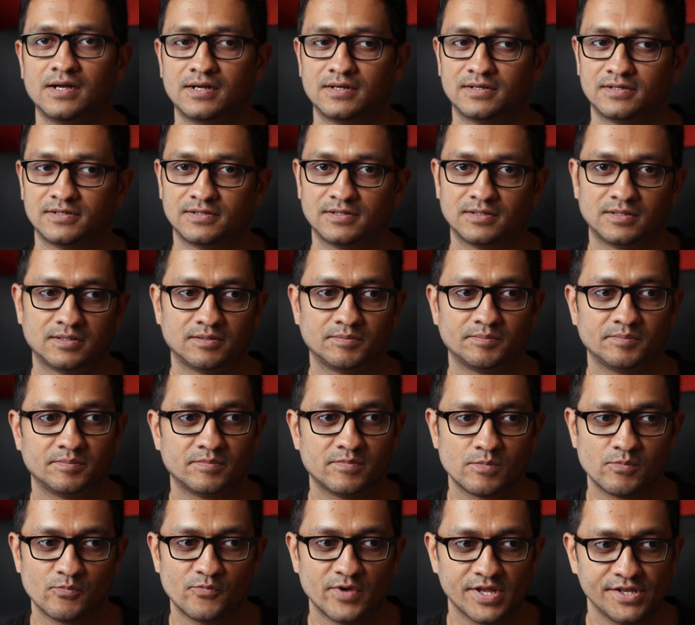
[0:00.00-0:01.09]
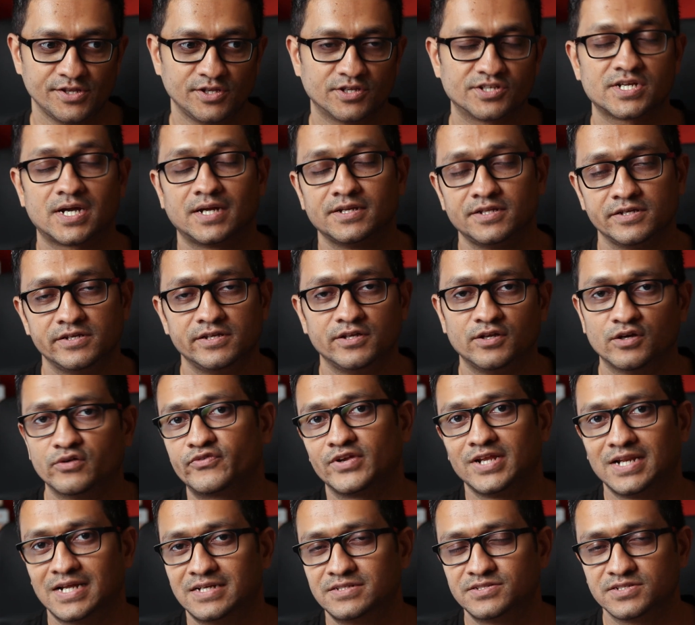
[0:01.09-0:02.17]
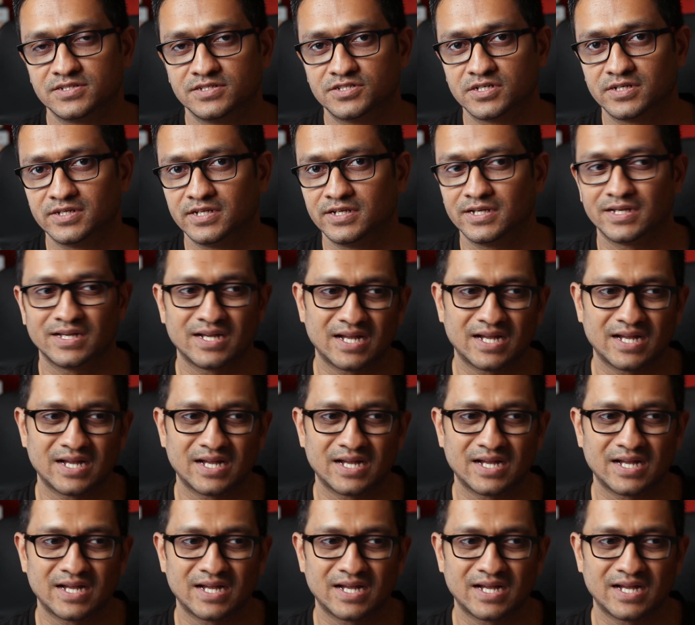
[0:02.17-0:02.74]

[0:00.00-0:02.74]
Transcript: uh, when you're starting your freelancing journey.